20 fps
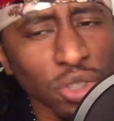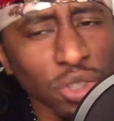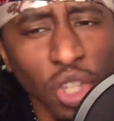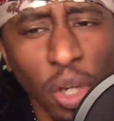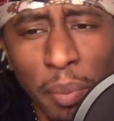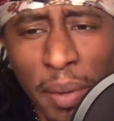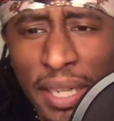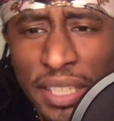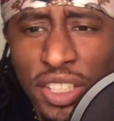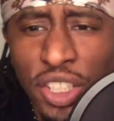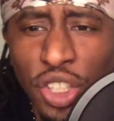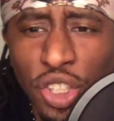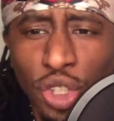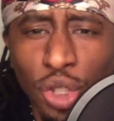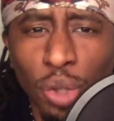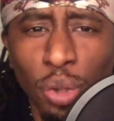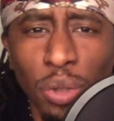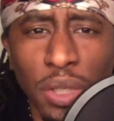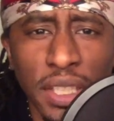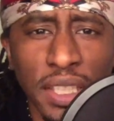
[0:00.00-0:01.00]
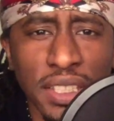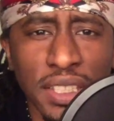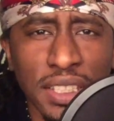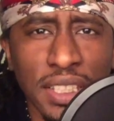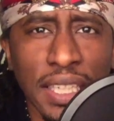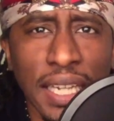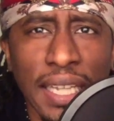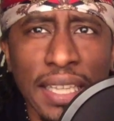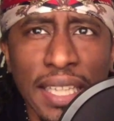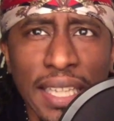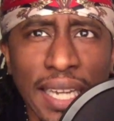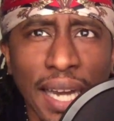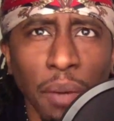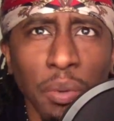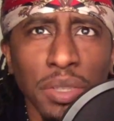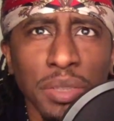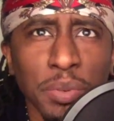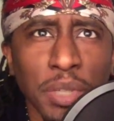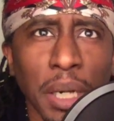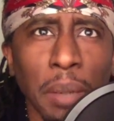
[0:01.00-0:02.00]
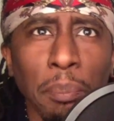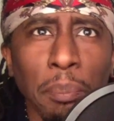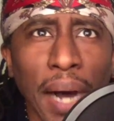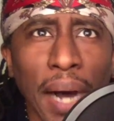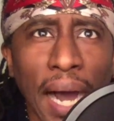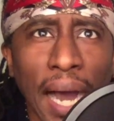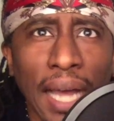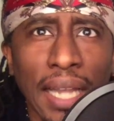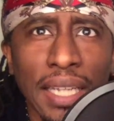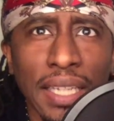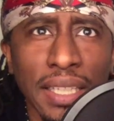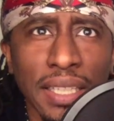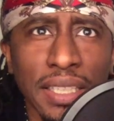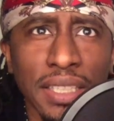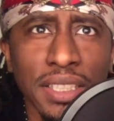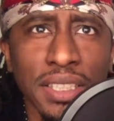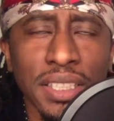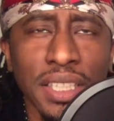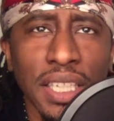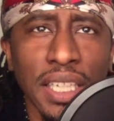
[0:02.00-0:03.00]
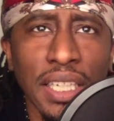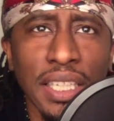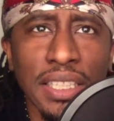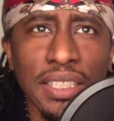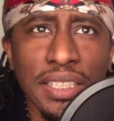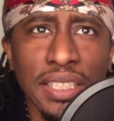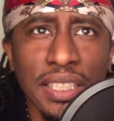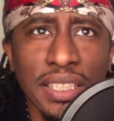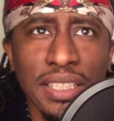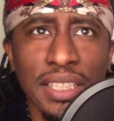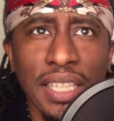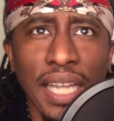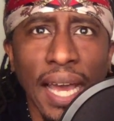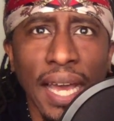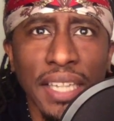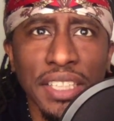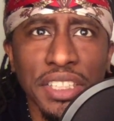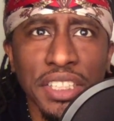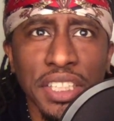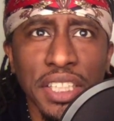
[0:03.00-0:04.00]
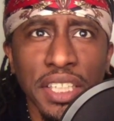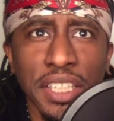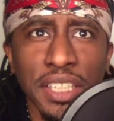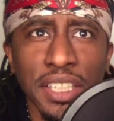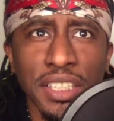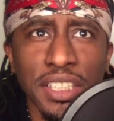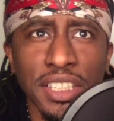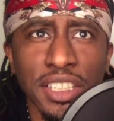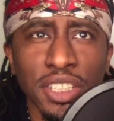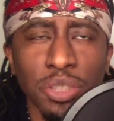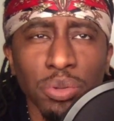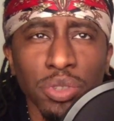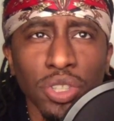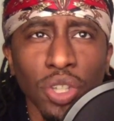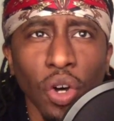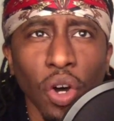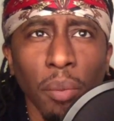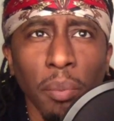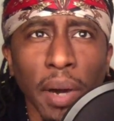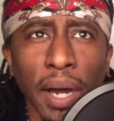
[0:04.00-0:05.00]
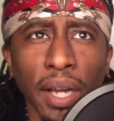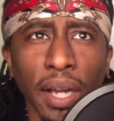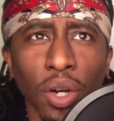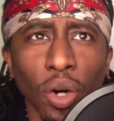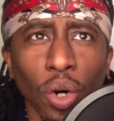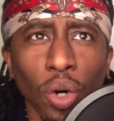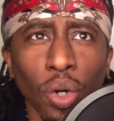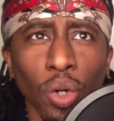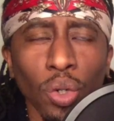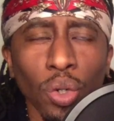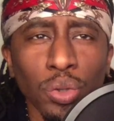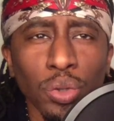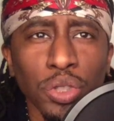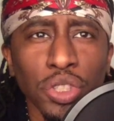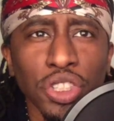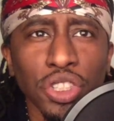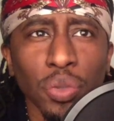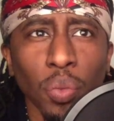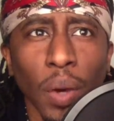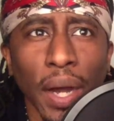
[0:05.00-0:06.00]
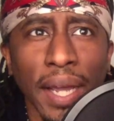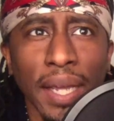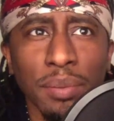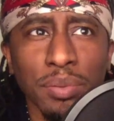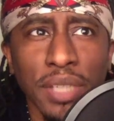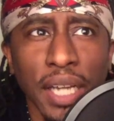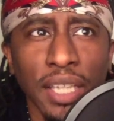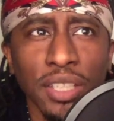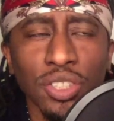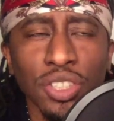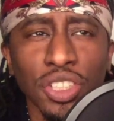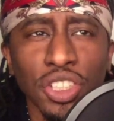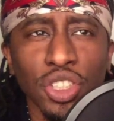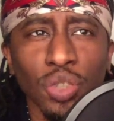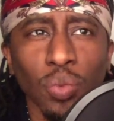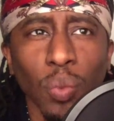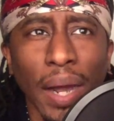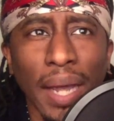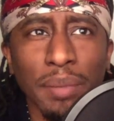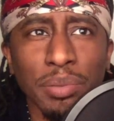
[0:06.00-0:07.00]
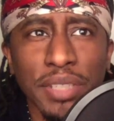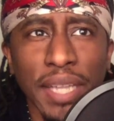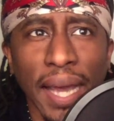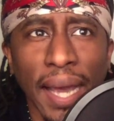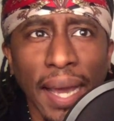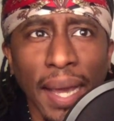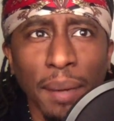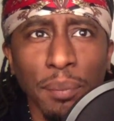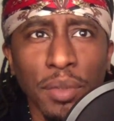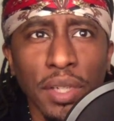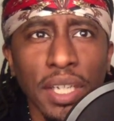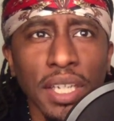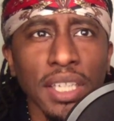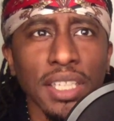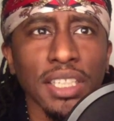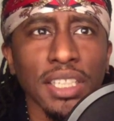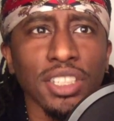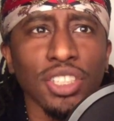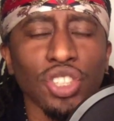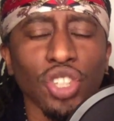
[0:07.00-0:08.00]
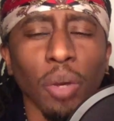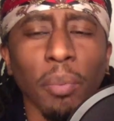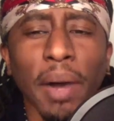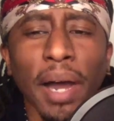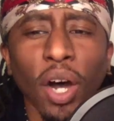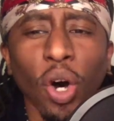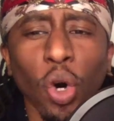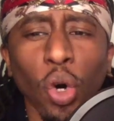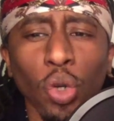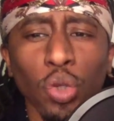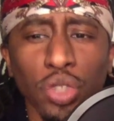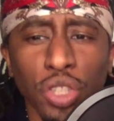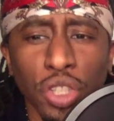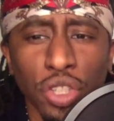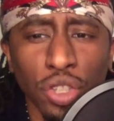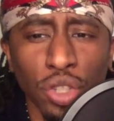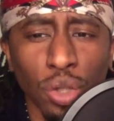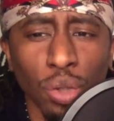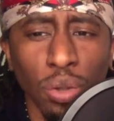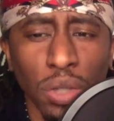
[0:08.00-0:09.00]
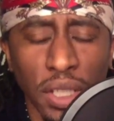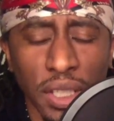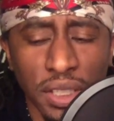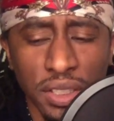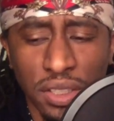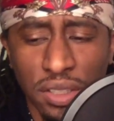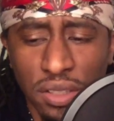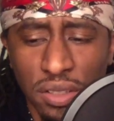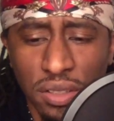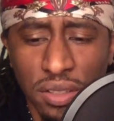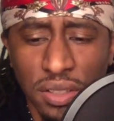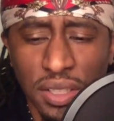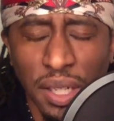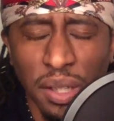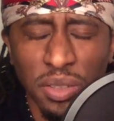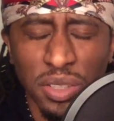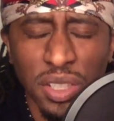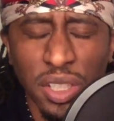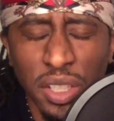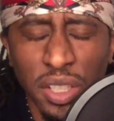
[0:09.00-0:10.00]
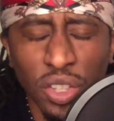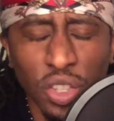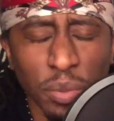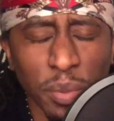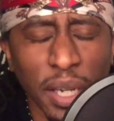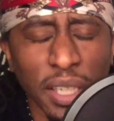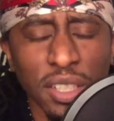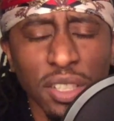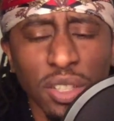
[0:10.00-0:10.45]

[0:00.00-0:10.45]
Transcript: was on my to-do list, and I think I was compiling this since last year because this was on my old swipes. I used the swipes app. This is on my old to-do list. I was looking through my